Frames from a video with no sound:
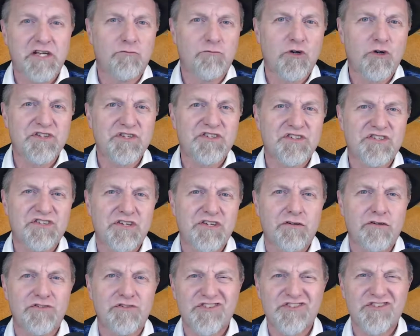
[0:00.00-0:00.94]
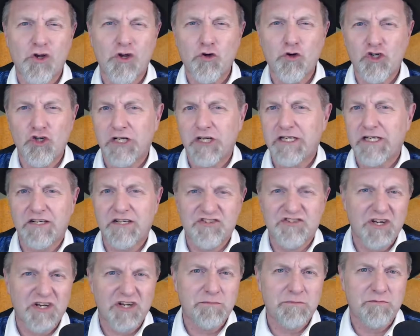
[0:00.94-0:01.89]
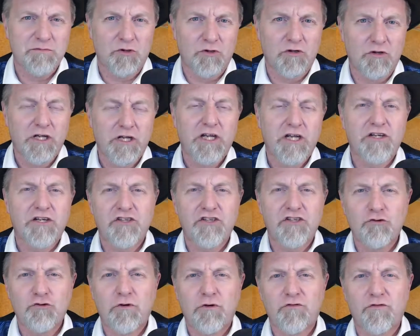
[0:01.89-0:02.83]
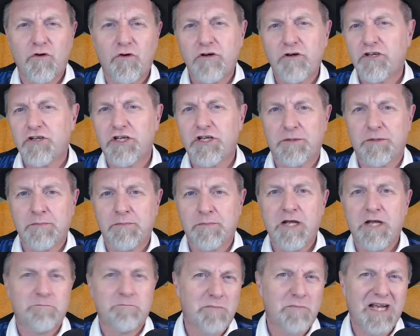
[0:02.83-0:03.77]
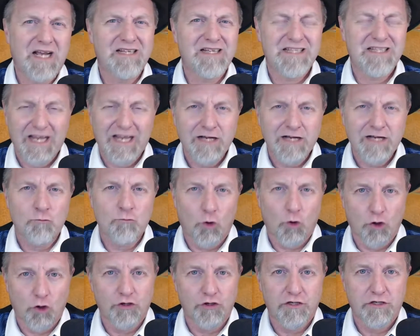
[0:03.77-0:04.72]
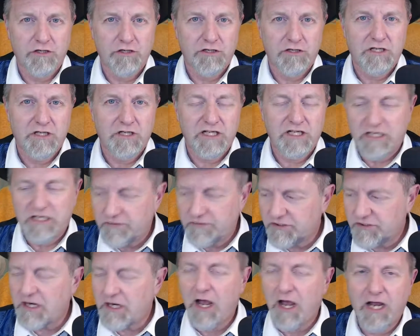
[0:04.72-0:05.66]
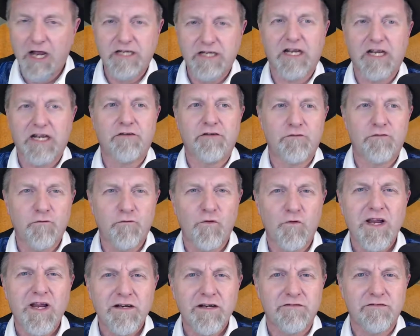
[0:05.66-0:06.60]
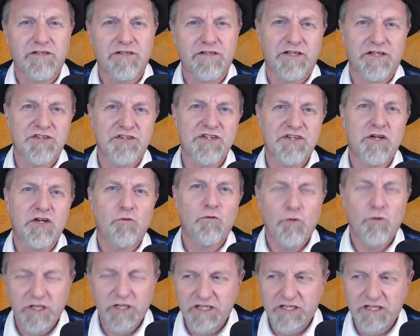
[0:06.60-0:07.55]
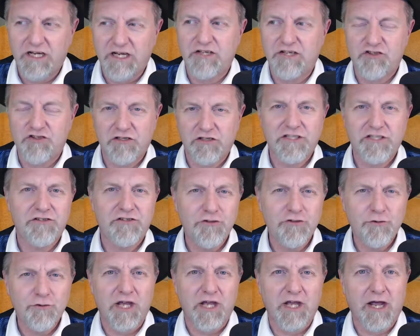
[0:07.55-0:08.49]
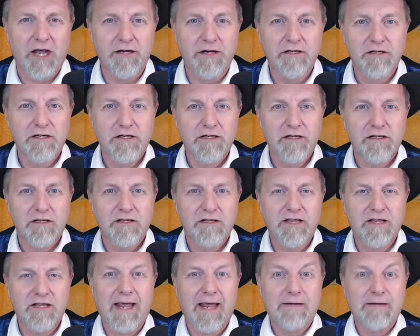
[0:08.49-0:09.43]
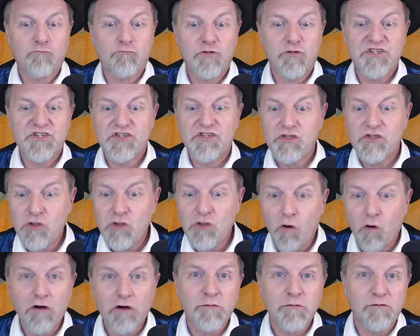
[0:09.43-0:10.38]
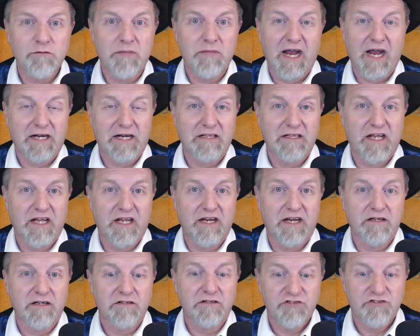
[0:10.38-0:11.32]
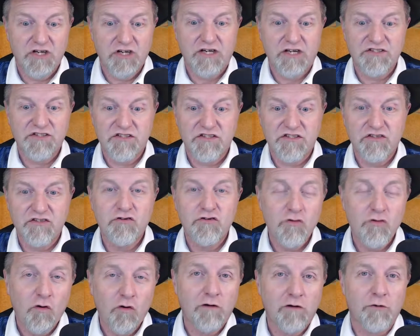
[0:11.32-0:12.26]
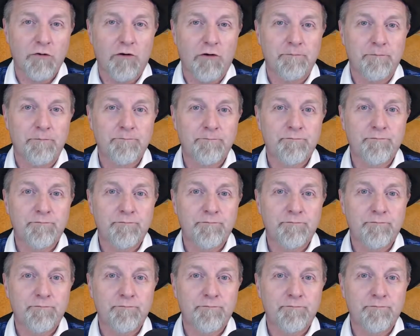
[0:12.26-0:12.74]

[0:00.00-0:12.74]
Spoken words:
it was still socially acceptable to refer to him by the N-word. Even I, a friend of his, would occasionally do that. That was normal back then, just normal.